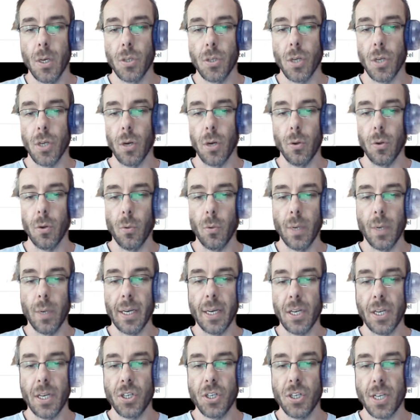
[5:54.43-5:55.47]
So we're
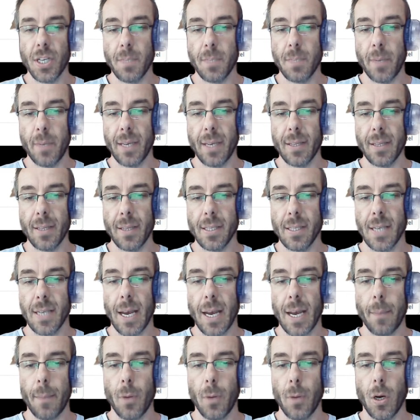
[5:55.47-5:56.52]
going to just pick the
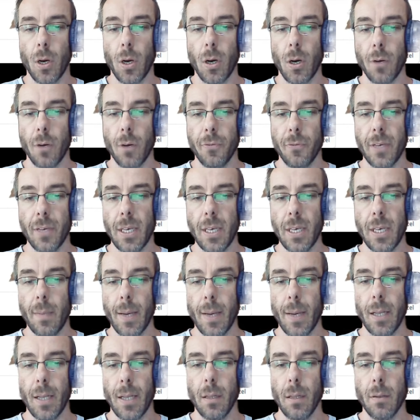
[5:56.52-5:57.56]
type of
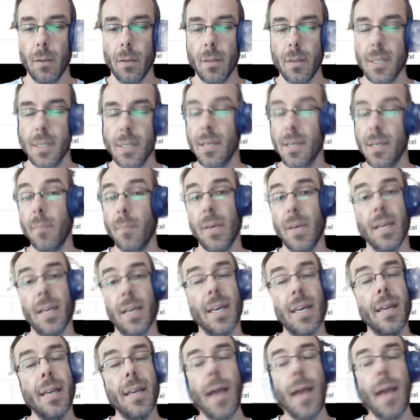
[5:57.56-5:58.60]
email. This can be
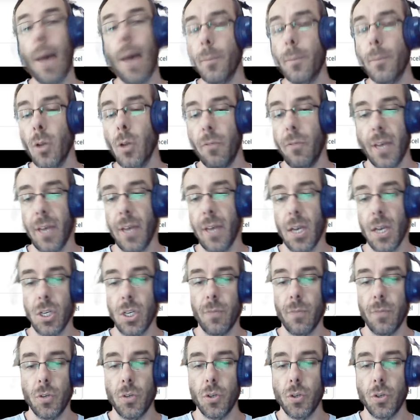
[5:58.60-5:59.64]
an in-app
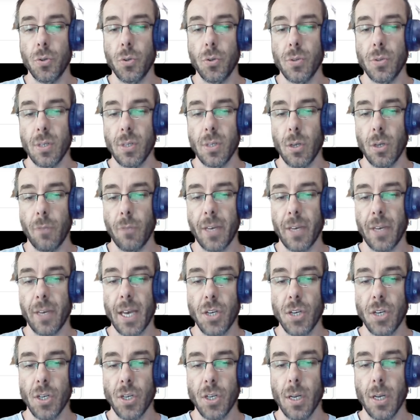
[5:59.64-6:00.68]
notification if you choose
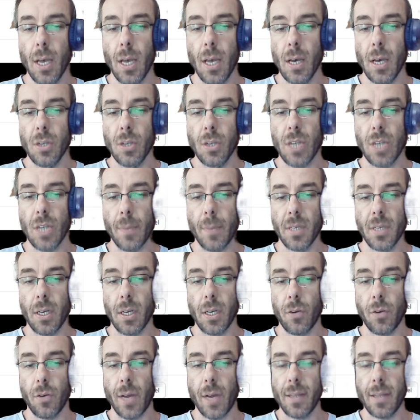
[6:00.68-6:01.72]
notification. So I'm just
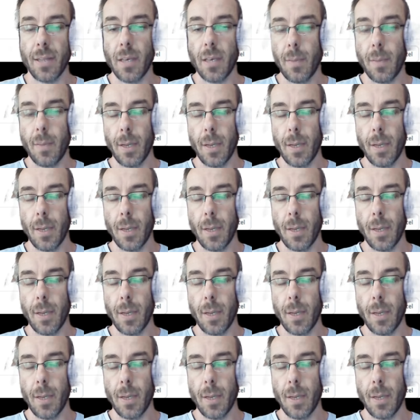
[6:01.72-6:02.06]
going to create the